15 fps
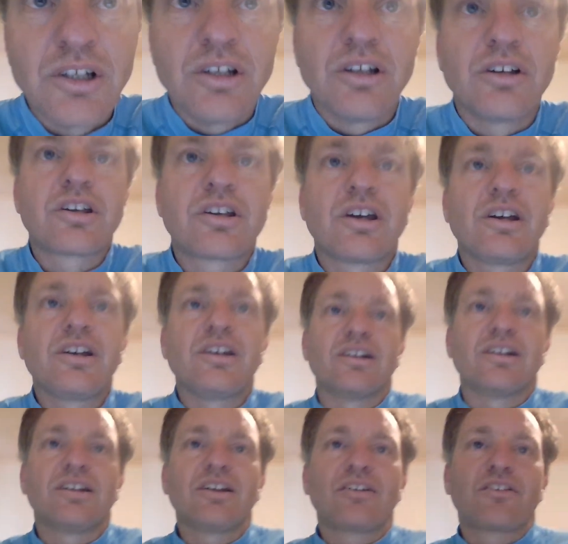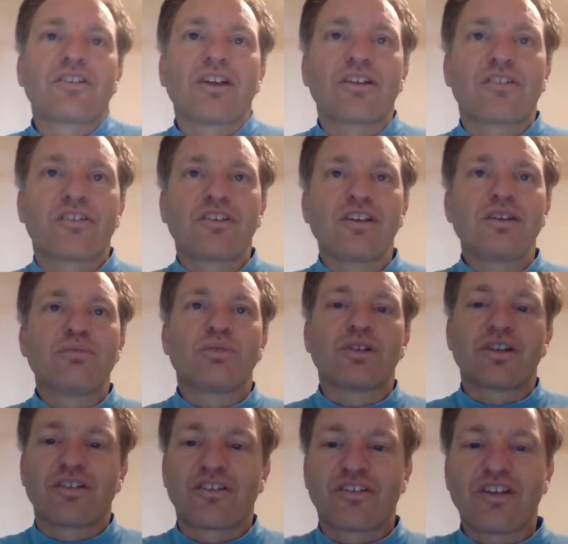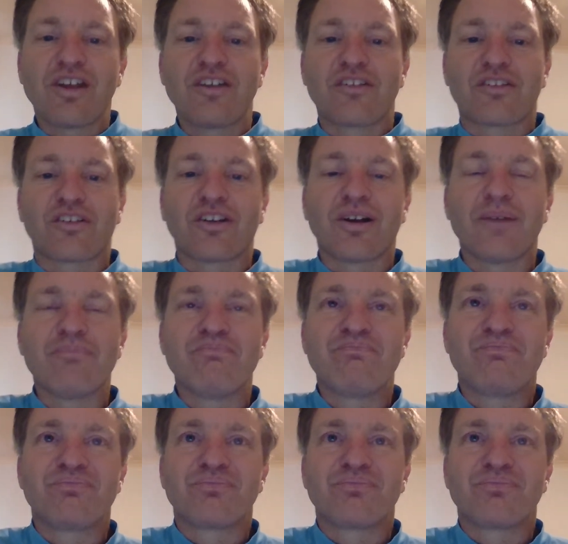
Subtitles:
Okay, let's see what it says. The